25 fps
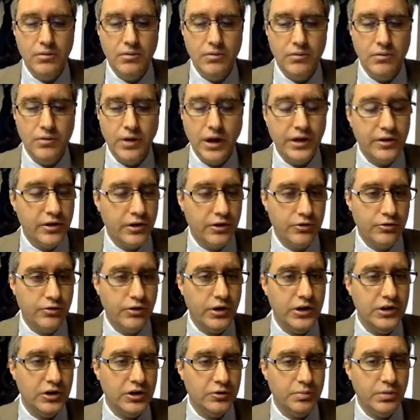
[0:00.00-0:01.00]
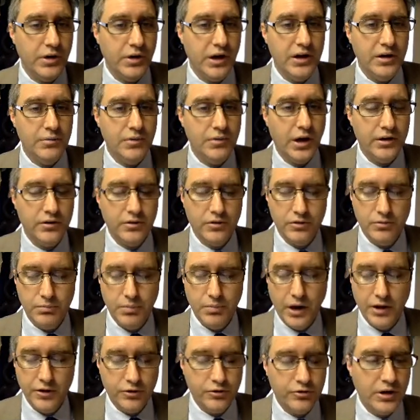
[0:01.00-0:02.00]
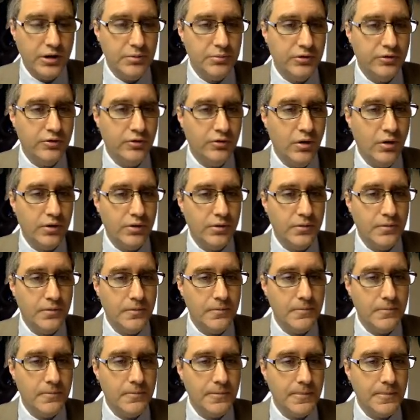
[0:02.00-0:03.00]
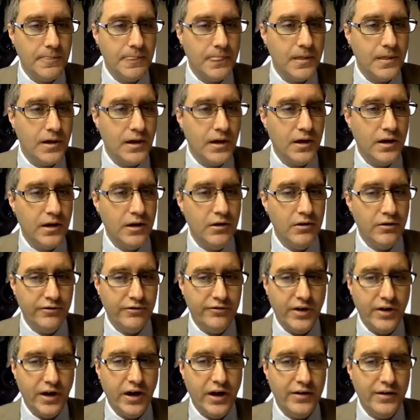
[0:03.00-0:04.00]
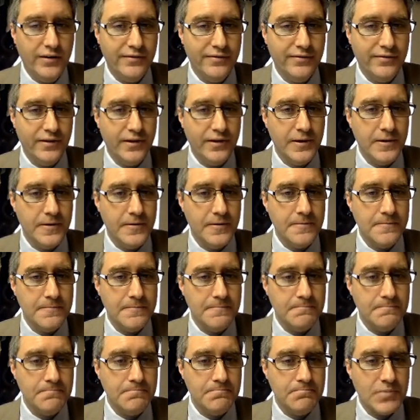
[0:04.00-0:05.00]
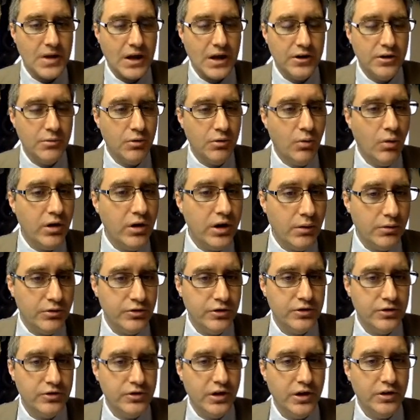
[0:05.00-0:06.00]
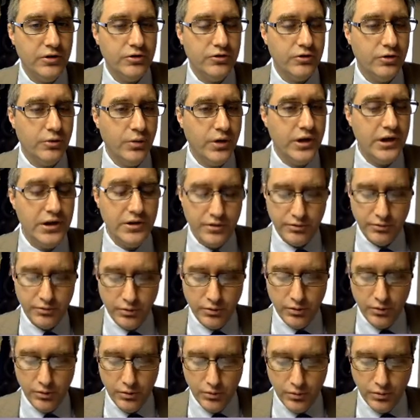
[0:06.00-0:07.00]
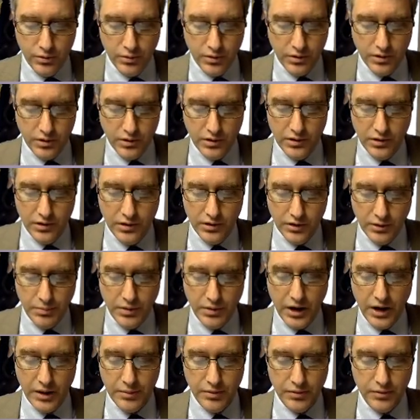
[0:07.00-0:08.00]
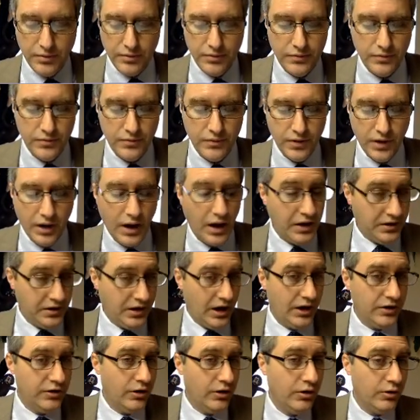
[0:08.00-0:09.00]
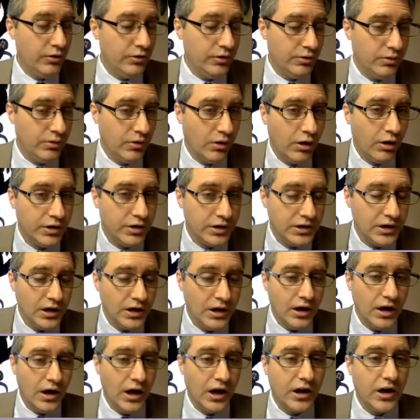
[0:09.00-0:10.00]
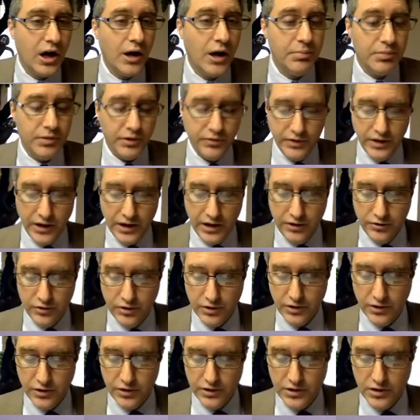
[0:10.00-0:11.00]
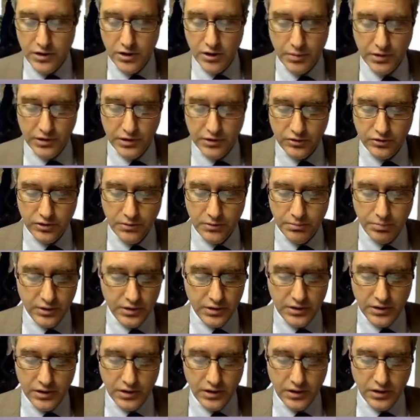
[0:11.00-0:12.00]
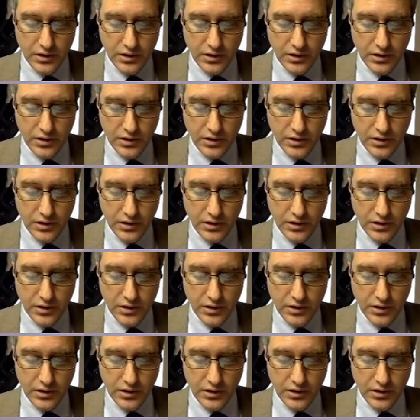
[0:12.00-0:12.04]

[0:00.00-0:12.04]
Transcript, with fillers: like that tree that's planted like this, by the streams of water. Here are five. Number one, I would suggest to read through the Bible and I know that we're already a couple of days into the year, but it's simply